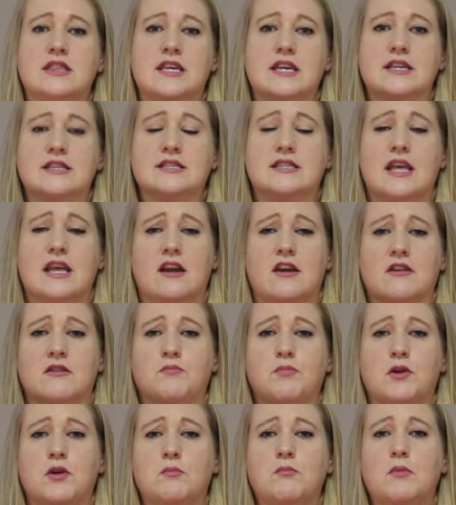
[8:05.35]
things that are
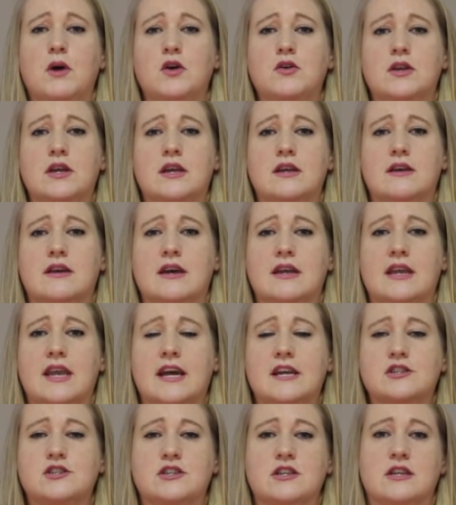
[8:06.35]
promoting
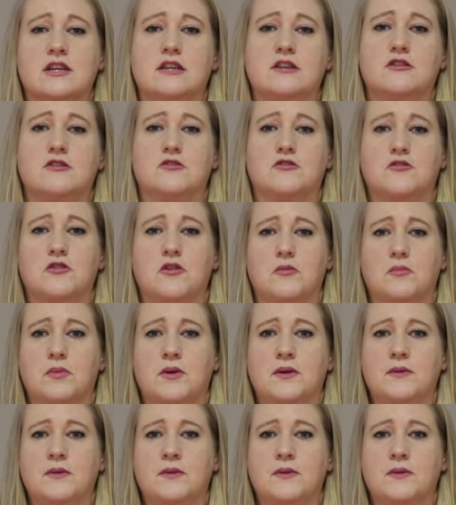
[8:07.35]
connection in your group.